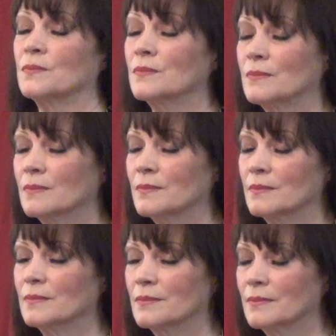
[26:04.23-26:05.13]

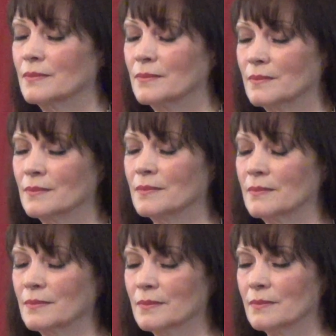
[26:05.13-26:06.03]

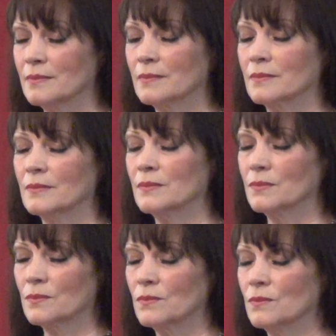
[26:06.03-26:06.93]

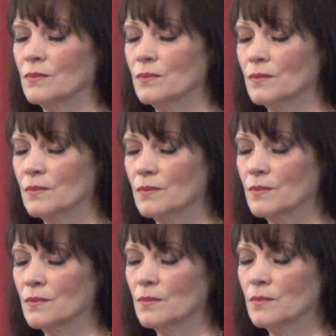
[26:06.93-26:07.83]

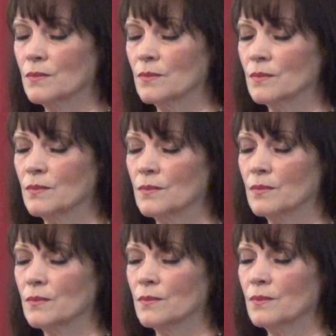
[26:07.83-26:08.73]

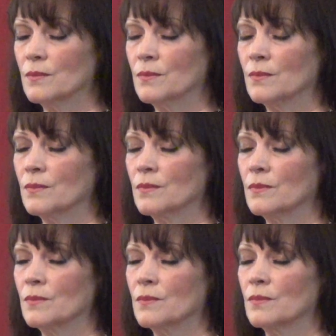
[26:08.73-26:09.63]

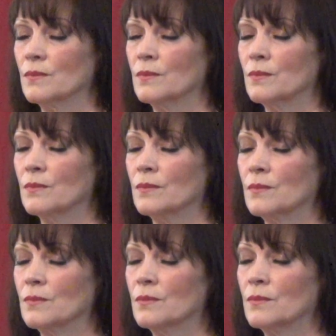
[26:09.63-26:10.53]

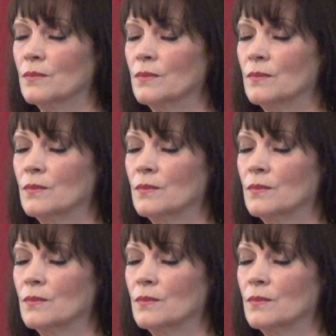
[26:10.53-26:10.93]
Nobody speaks.